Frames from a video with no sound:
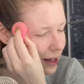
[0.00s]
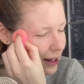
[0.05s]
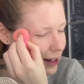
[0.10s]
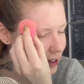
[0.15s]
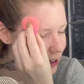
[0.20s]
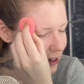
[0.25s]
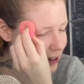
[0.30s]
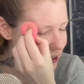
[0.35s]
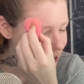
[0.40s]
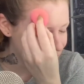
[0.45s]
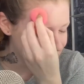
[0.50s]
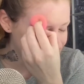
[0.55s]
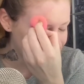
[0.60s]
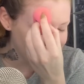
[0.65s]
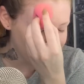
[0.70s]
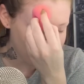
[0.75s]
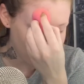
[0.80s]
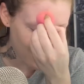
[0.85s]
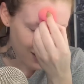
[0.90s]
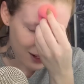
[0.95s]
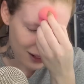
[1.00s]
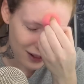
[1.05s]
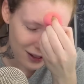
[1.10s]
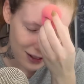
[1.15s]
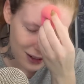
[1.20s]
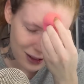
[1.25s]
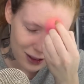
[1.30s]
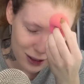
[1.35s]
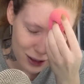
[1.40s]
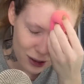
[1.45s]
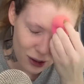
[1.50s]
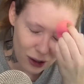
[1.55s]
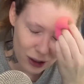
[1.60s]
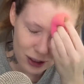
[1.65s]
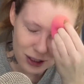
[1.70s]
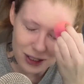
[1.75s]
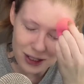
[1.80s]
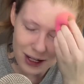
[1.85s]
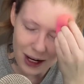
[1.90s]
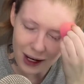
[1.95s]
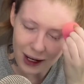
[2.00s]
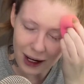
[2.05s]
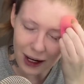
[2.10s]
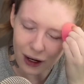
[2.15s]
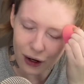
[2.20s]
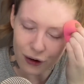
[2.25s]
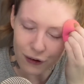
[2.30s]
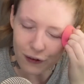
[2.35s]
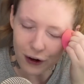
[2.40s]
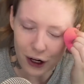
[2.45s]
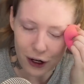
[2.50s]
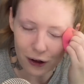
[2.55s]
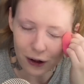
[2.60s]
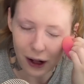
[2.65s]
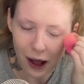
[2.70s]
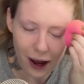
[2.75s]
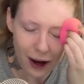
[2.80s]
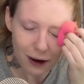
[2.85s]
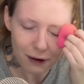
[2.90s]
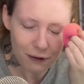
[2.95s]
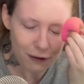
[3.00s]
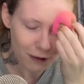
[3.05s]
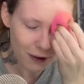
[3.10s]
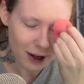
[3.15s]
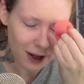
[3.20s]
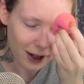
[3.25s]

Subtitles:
like, it starts taking over your life,